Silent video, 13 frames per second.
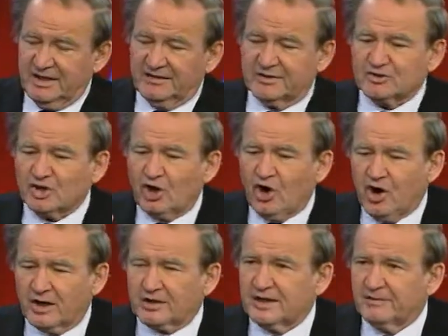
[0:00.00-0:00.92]
and the
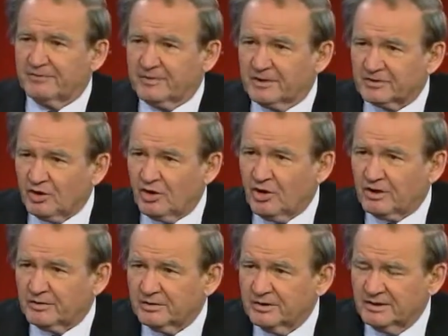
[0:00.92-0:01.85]
talk.
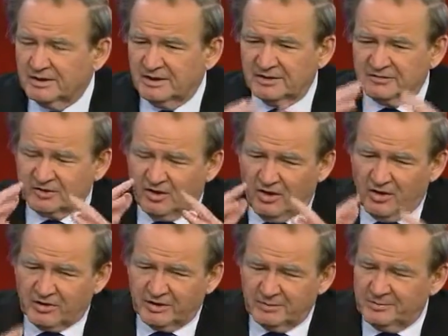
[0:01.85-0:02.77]
It's
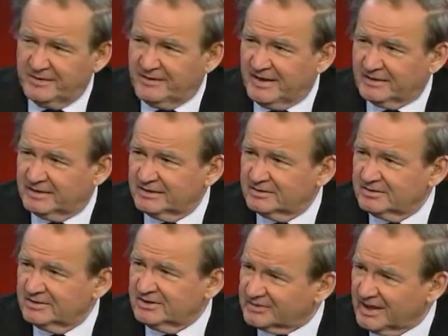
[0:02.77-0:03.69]
all going to be that, and
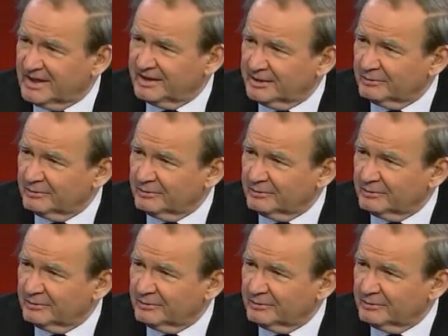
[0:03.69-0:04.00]
she's got to